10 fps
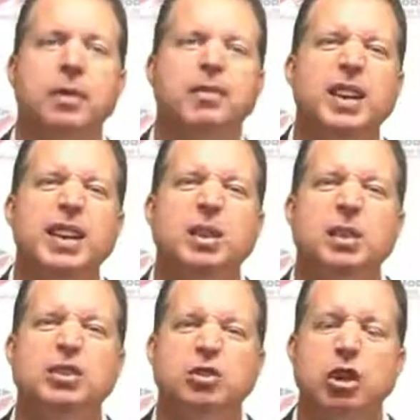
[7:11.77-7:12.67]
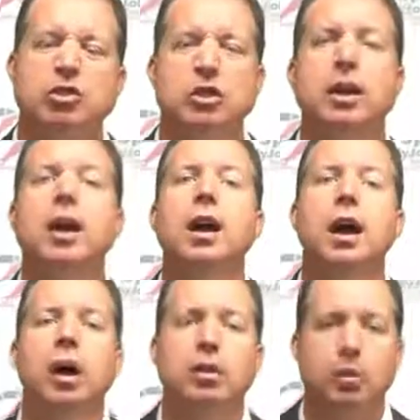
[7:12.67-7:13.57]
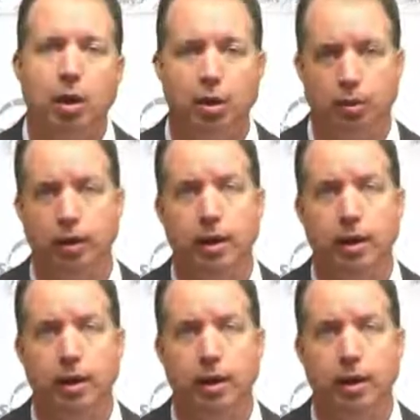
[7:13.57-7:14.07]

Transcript: video instruction alone.